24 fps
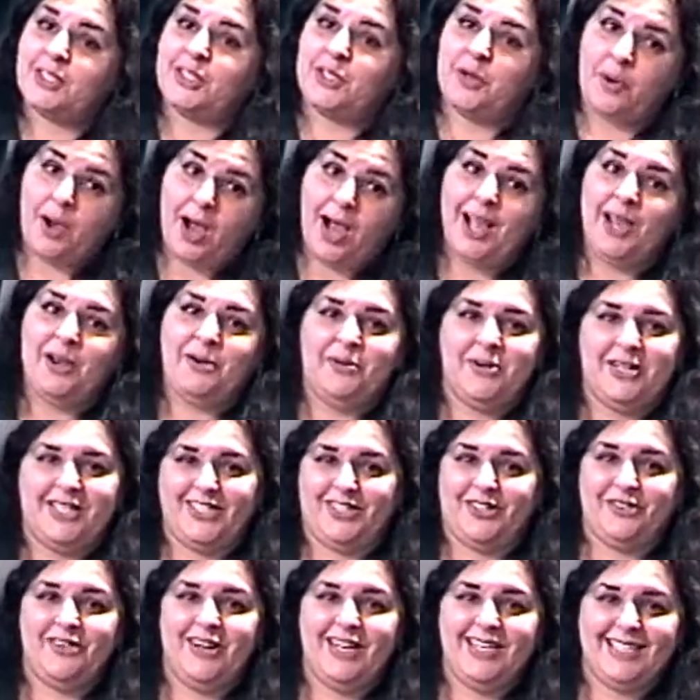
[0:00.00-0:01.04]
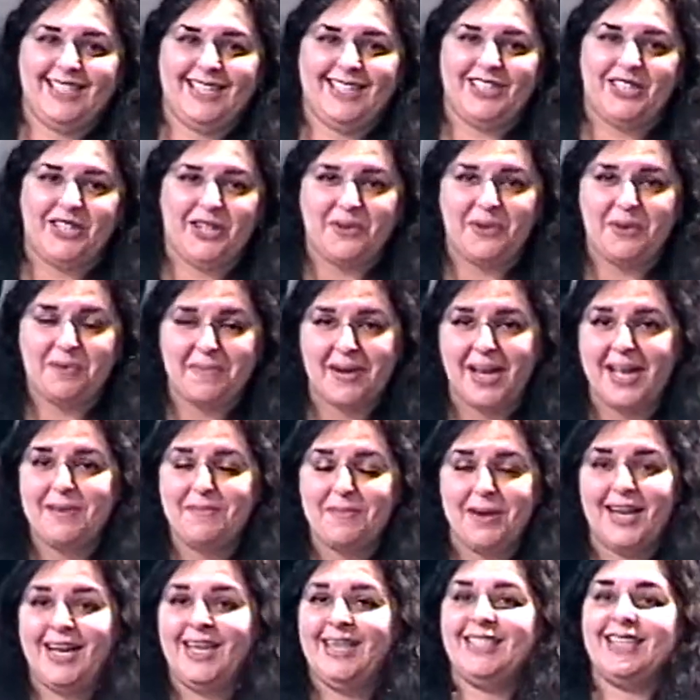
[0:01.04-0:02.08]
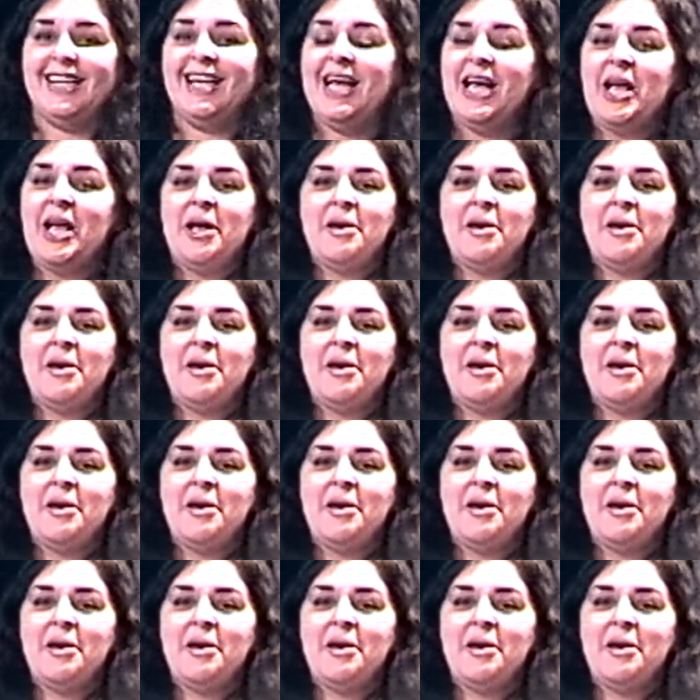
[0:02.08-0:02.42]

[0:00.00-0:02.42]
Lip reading: So I was greeted, you know, in my mind,